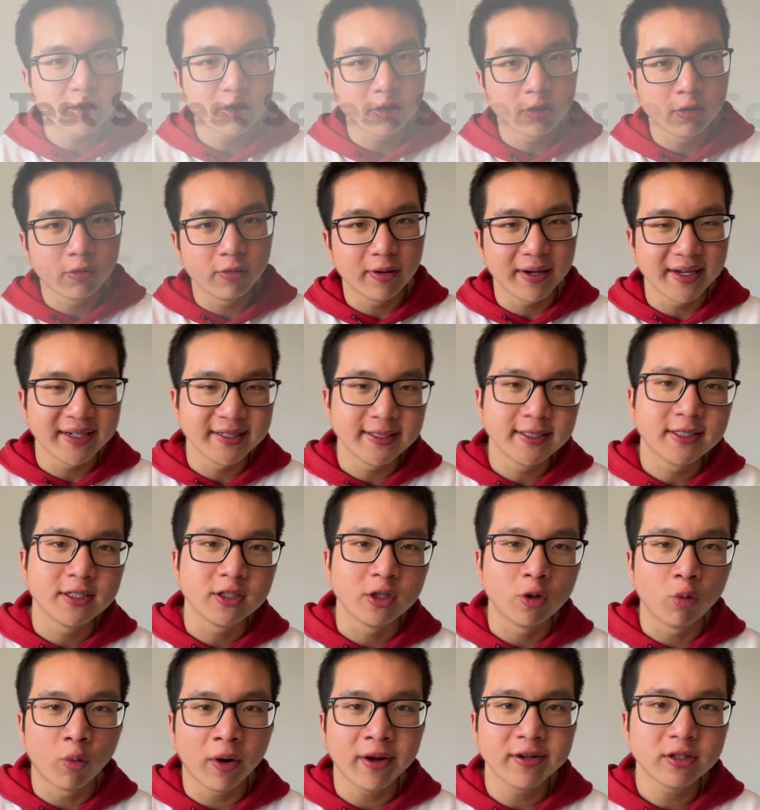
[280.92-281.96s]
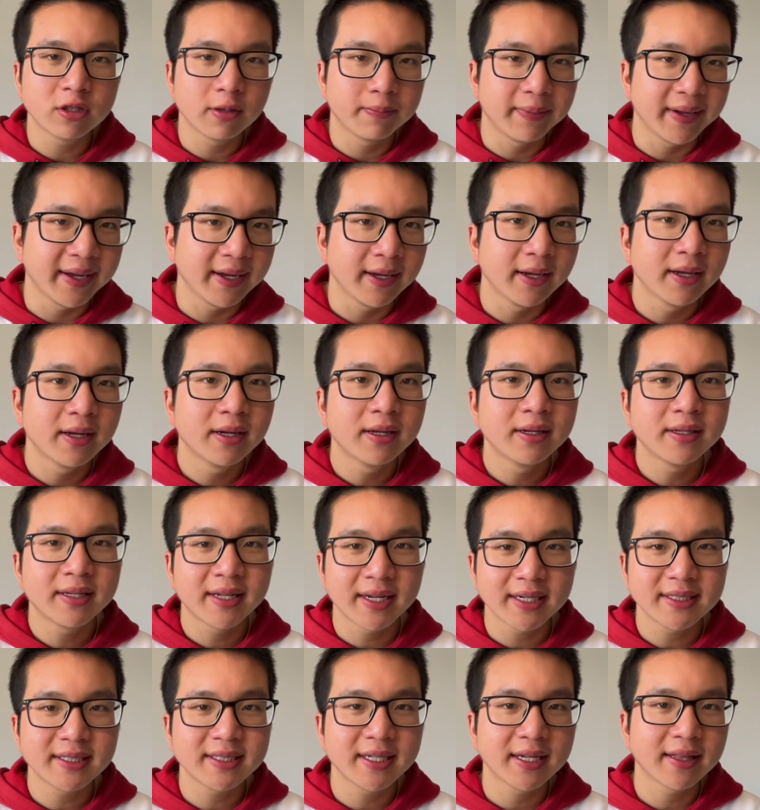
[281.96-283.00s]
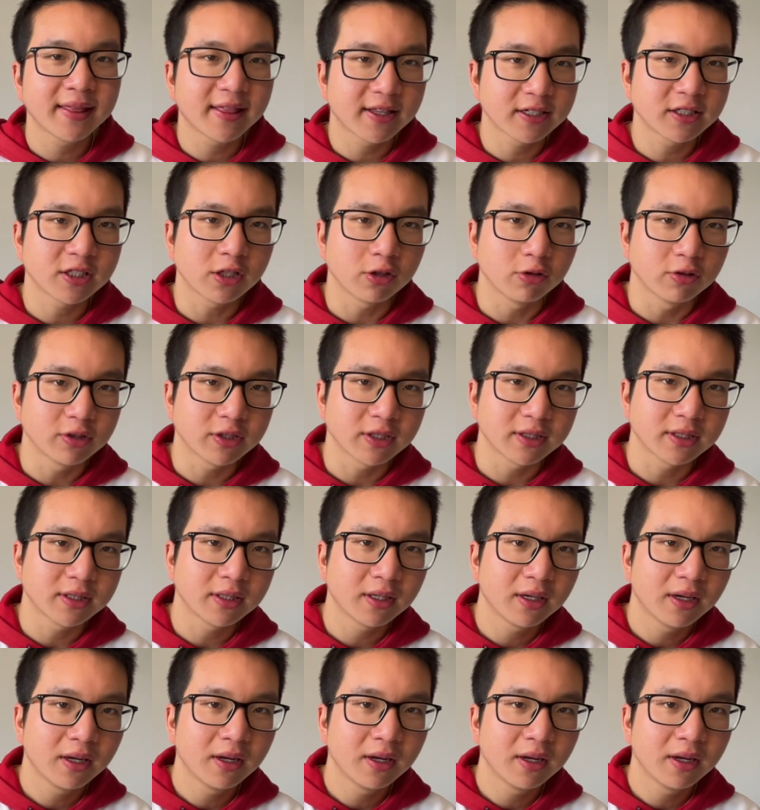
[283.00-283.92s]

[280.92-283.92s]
do is you want to be testing the solutions.